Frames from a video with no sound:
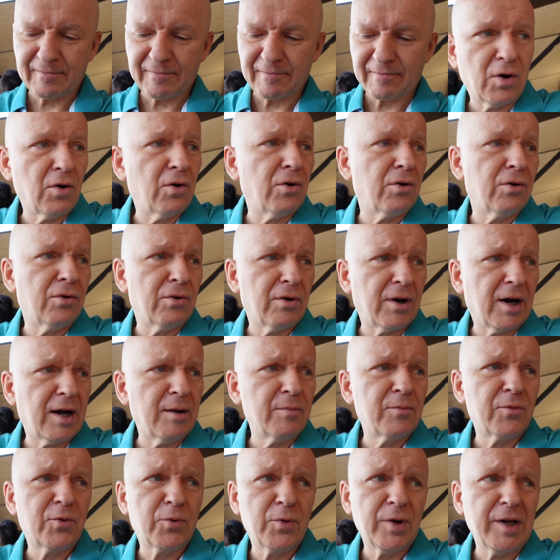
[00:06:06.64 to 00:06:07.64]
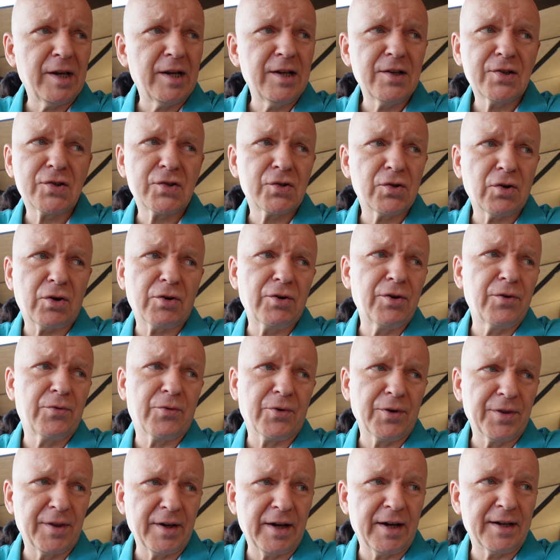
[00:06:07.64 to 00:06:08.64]
Oh, I'm really sorry
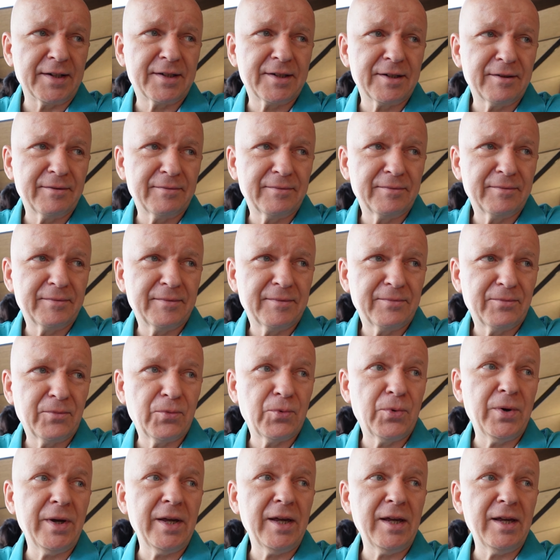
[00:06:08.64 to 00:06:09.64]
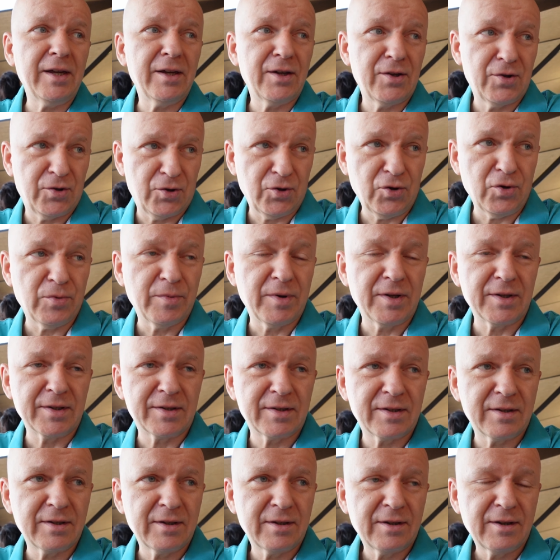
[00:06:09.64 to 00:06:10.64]
for that. We
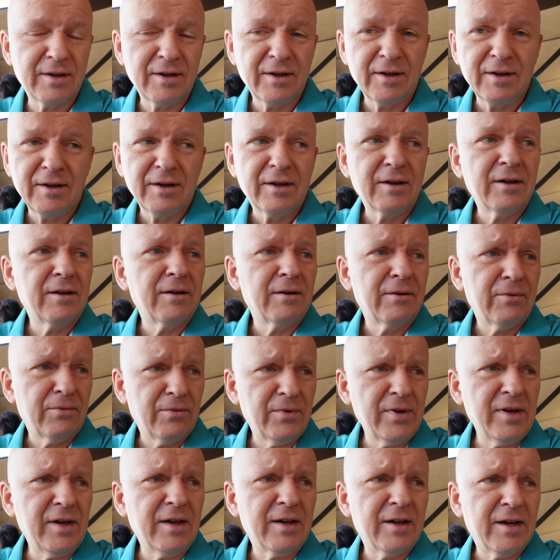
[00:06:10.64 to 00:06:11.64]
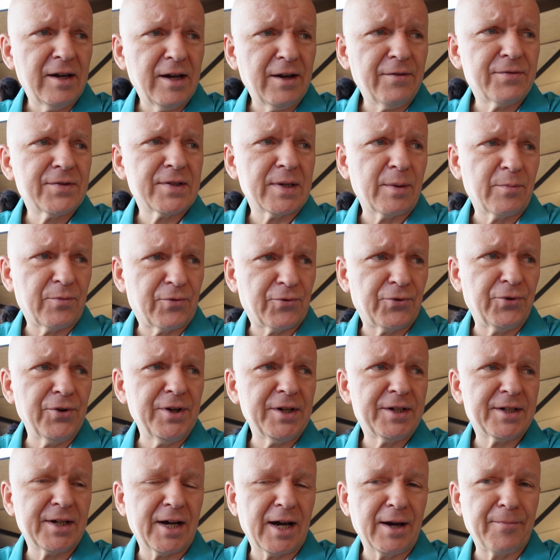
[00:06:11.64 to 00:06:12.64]
humans have some free
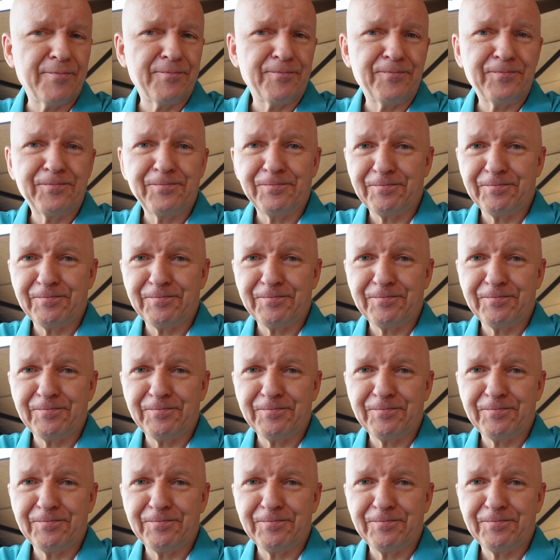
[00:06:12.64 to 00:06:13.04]
time.